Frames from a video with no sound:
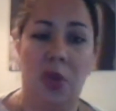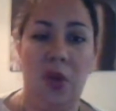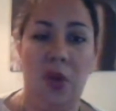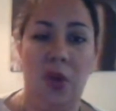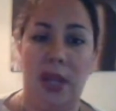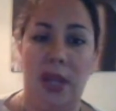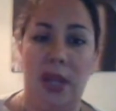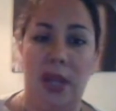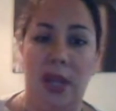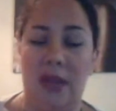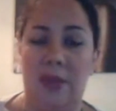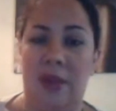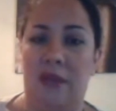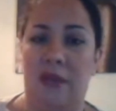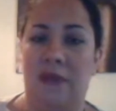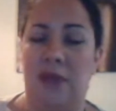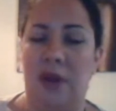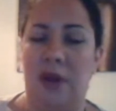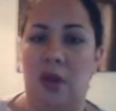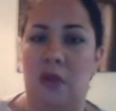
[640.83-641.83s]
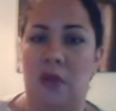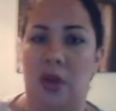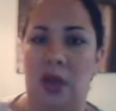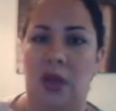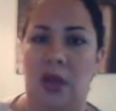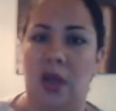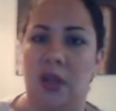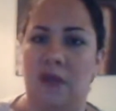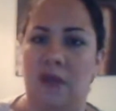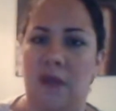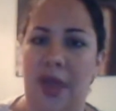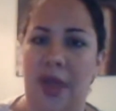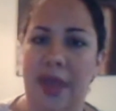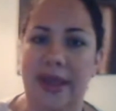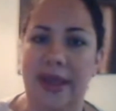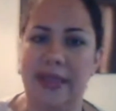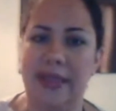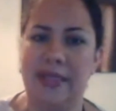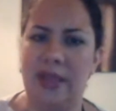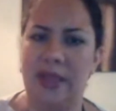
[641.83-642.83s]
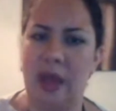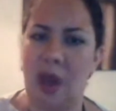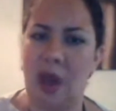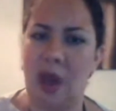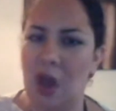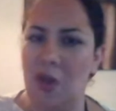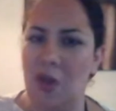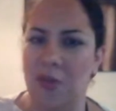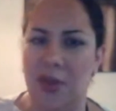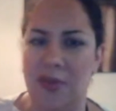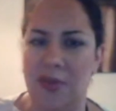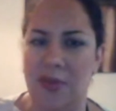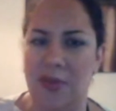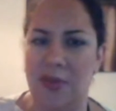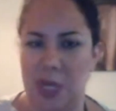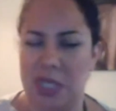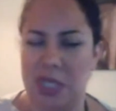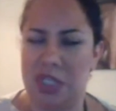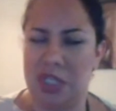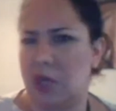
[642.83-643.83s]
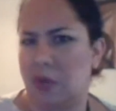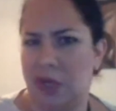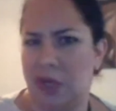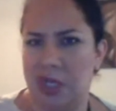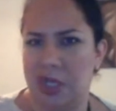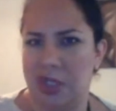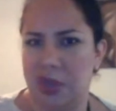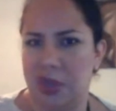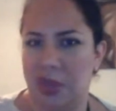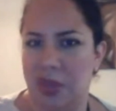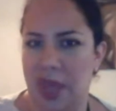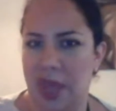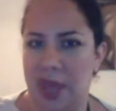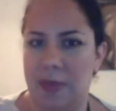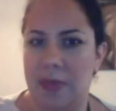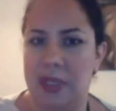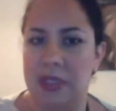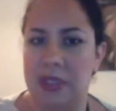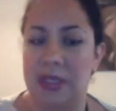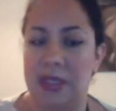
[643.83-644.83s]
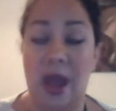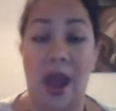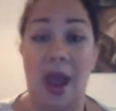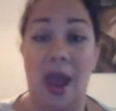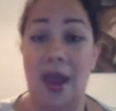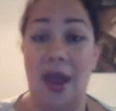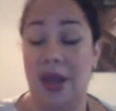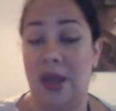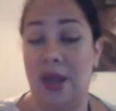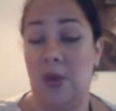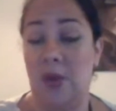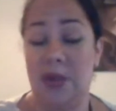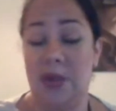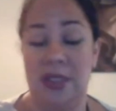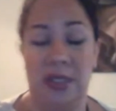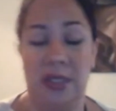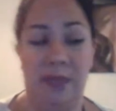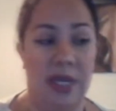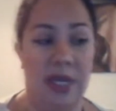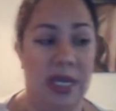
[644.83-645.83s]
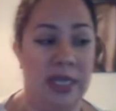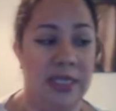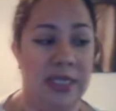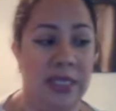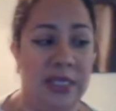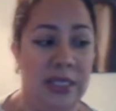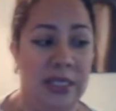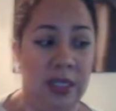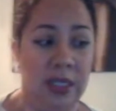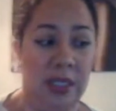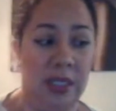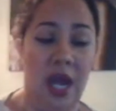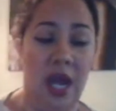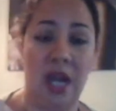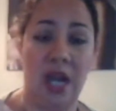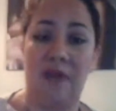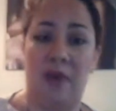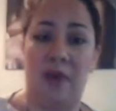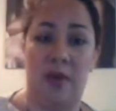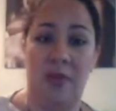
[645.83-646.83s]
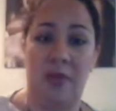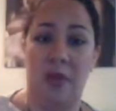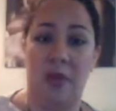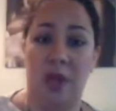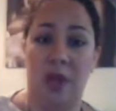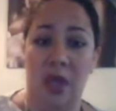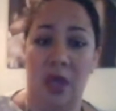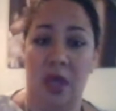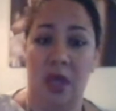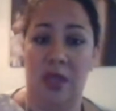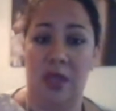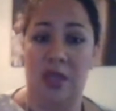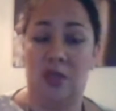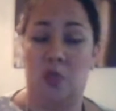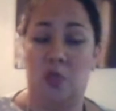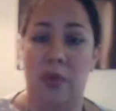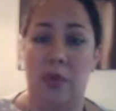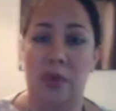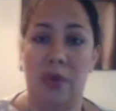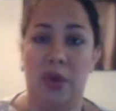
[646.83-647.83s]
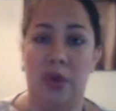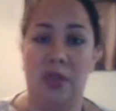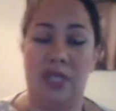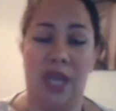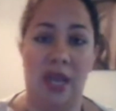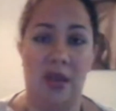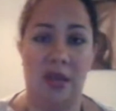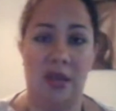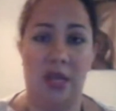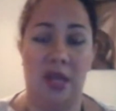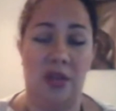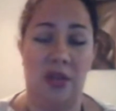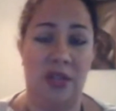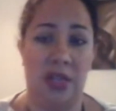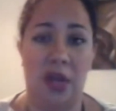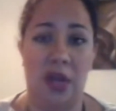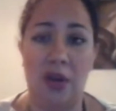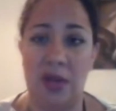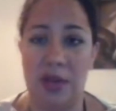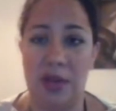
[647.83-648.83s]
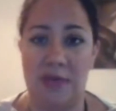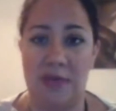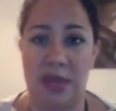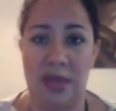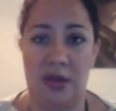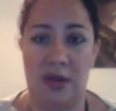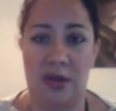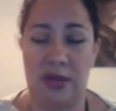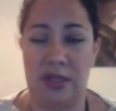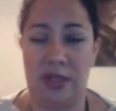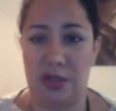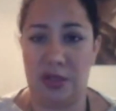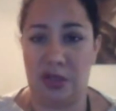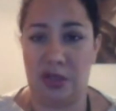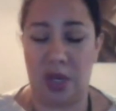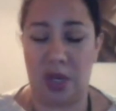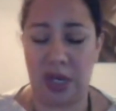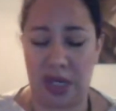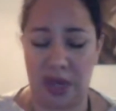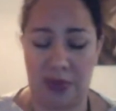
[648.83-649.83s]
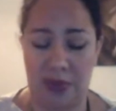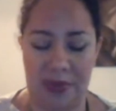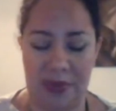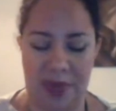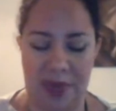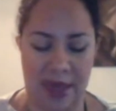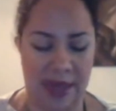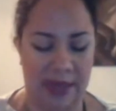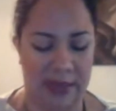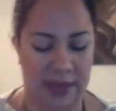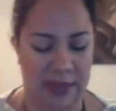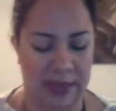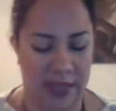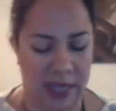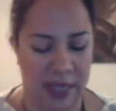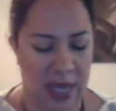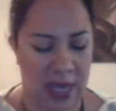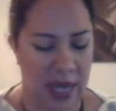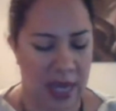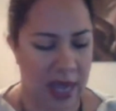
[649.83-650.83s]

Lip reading: with the lady, my friend on the way to Las Vegas, I thought, oh, maybe it's a generational thing. But it's not. It wasn't, because a lot of them, these women are 10 years younger than me. They're still struggling with this.